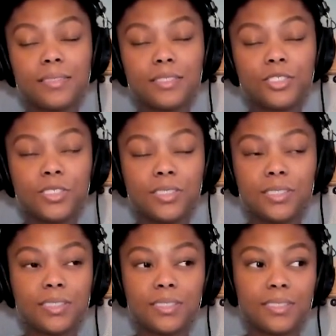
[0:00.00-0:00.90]

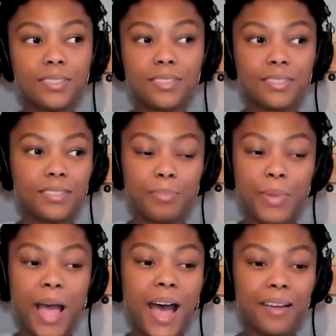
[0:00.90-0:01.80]
just
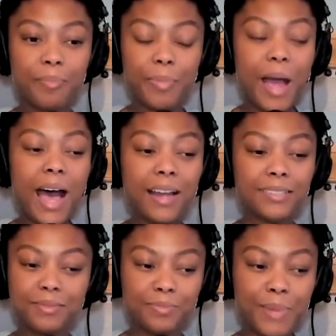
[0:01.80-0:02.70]
bad, bad,
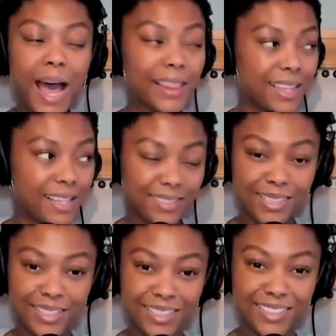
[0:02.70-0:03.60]
bad
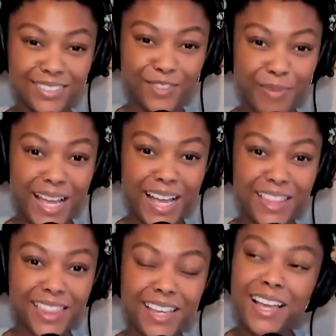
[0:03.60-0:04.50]
things for my health.